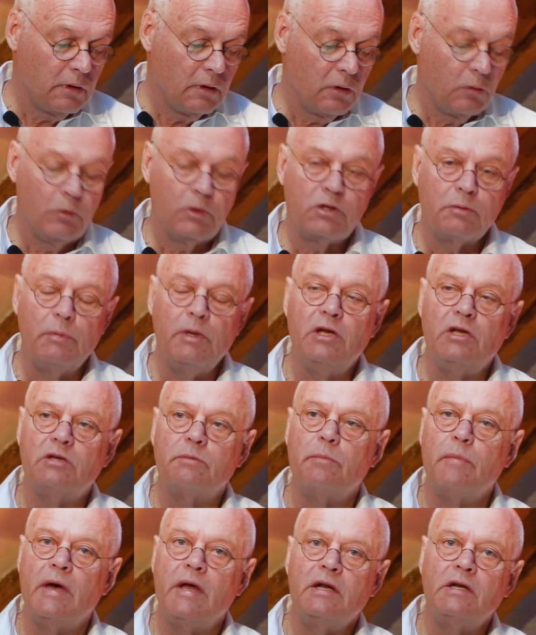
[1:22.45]
Which means
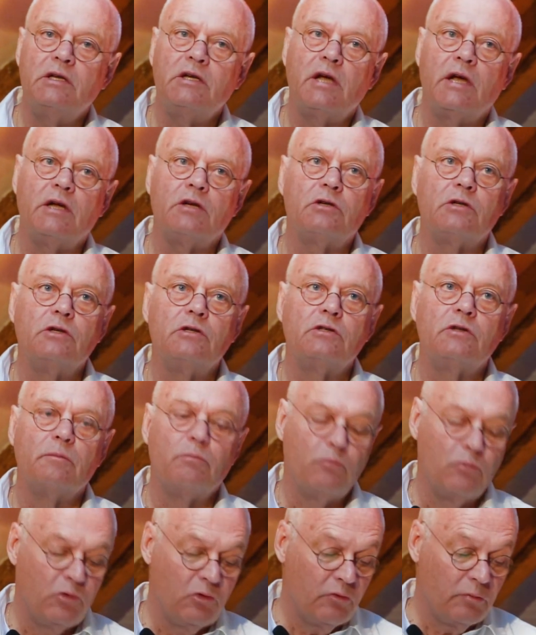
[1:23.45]
meditation is a
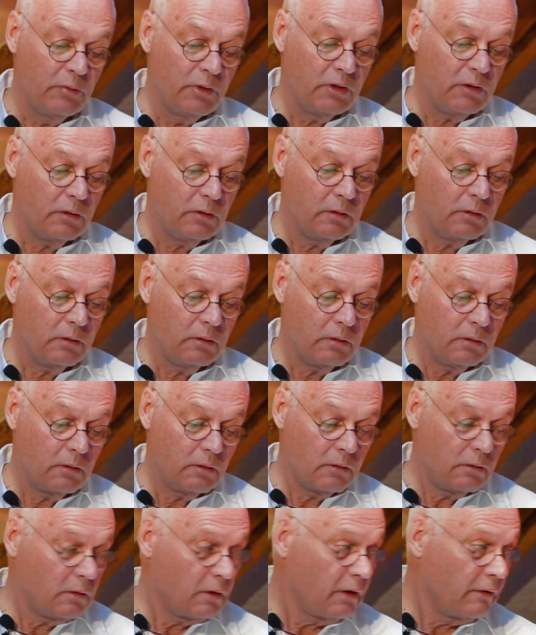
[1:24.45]
movement
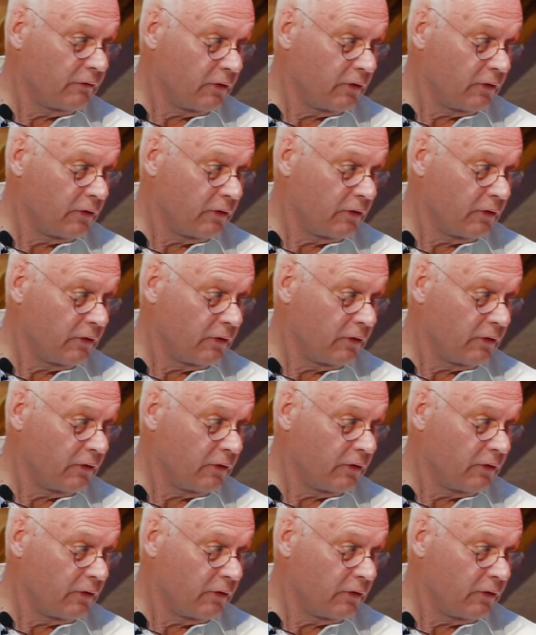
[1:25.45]
of